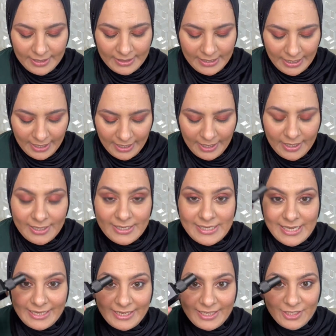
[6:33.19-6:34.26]
the
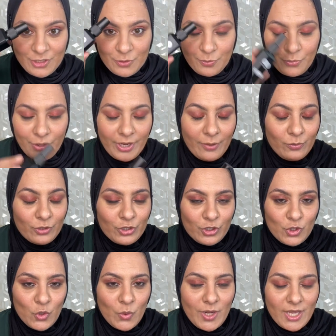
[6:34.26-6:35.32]
setting spray, which is
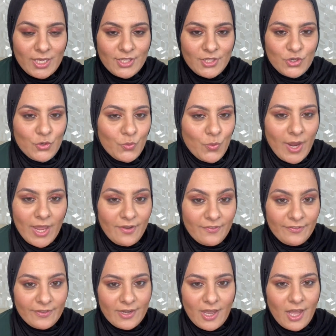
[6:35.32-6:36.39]
known as Grand
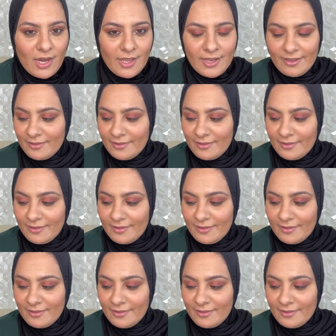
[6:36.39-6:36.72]
Finale.